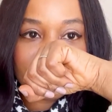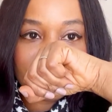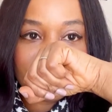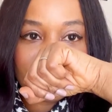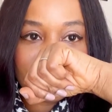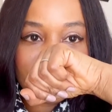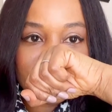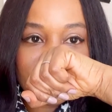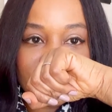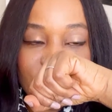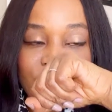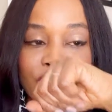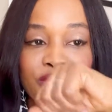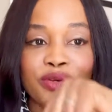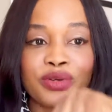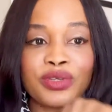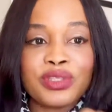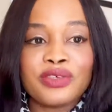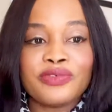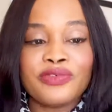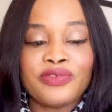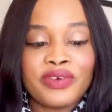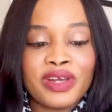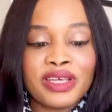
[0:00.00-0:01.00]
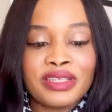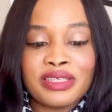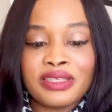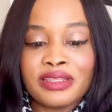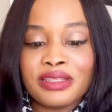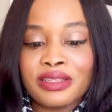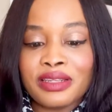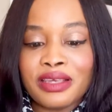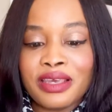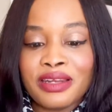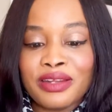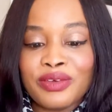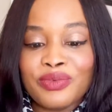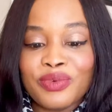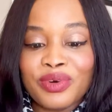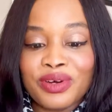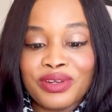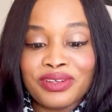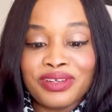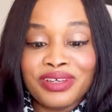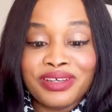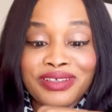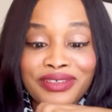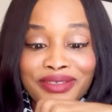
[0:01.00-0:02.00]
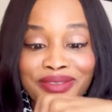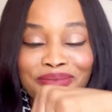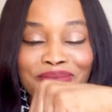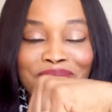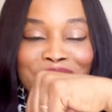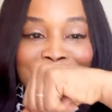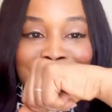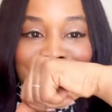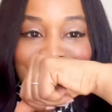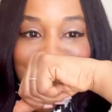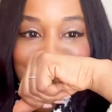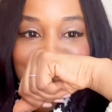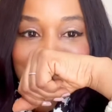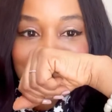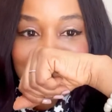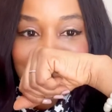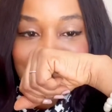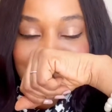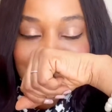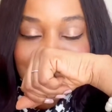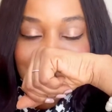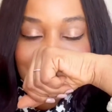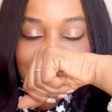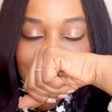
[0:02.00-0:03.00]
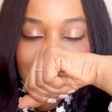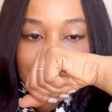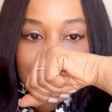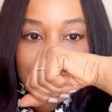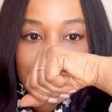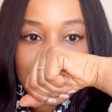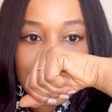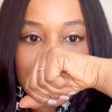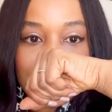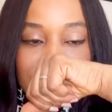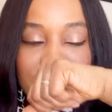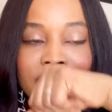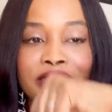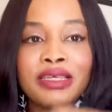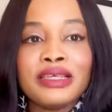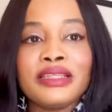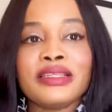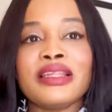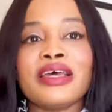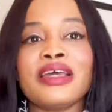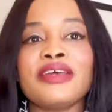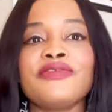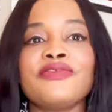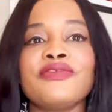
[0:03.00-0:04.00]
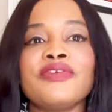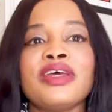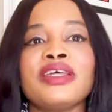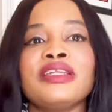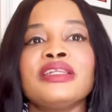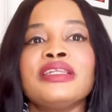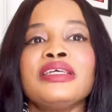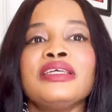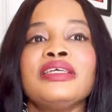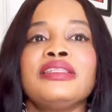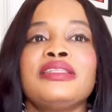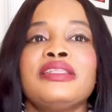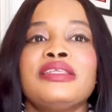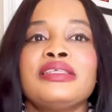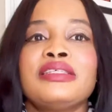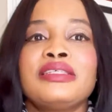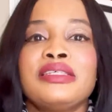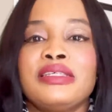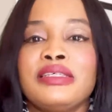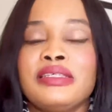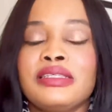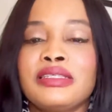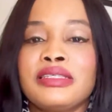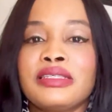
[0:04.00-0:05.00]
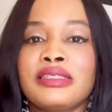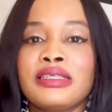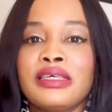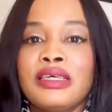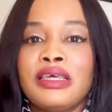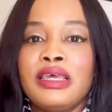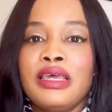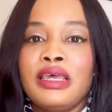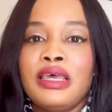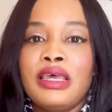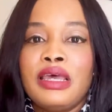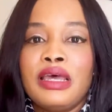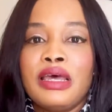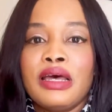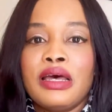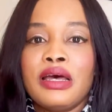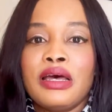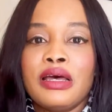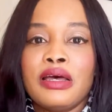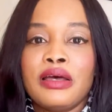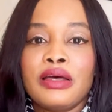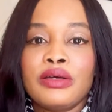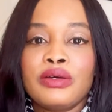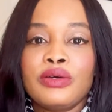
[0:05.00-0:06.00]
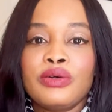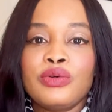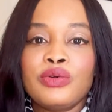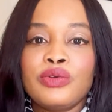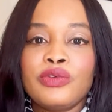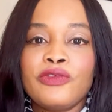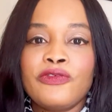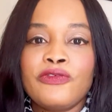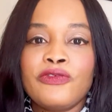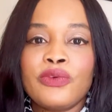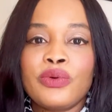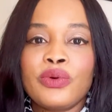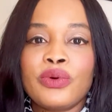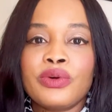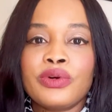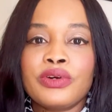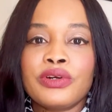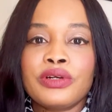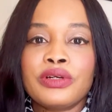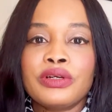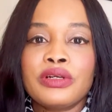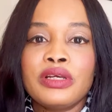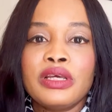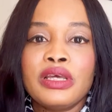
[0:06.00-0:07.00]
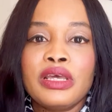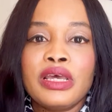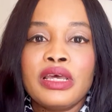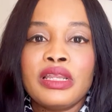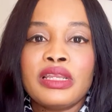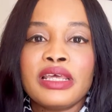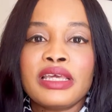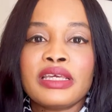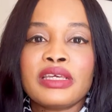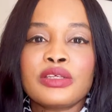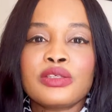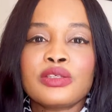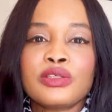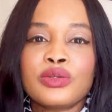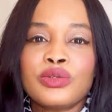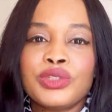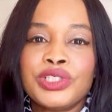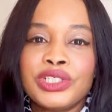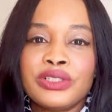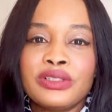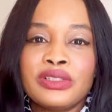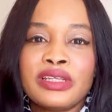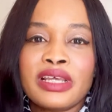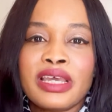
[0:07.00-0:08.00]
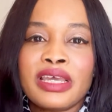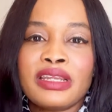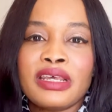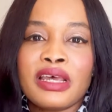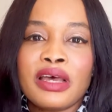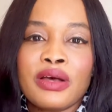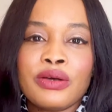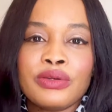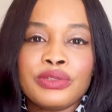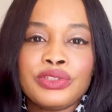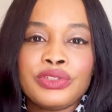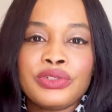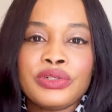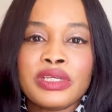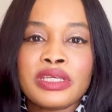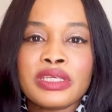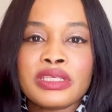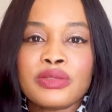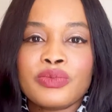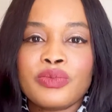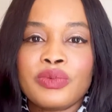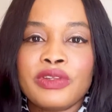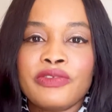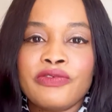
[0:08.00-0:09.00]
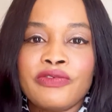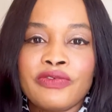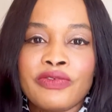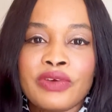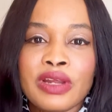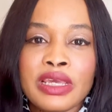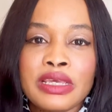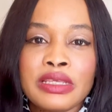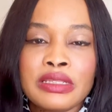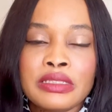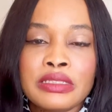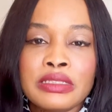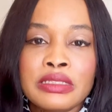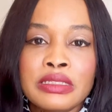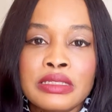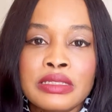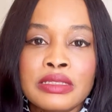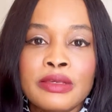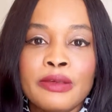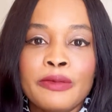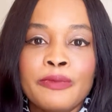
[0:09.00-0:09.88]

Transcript: You're not going to frighten anyone by using this. This is date night friendly. This is good for like a social night out, drinks with friends.